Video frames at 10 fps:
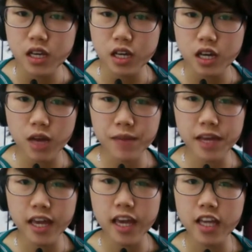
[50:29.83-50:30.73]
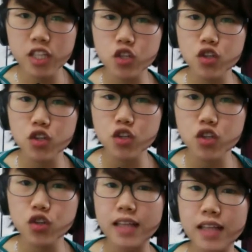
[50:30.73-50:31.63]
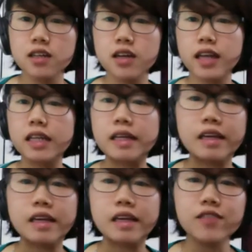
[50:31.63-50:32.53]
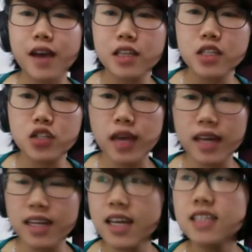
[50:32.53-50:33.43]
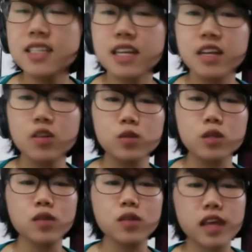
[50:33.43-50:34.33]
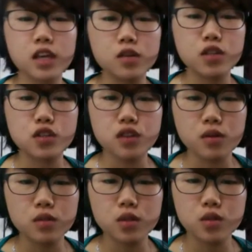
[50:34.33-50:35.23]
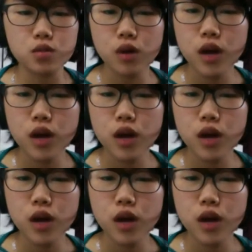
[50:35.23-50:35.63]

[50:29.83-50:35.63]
Coming here to answer and give advice to candidates, and also thank you to those who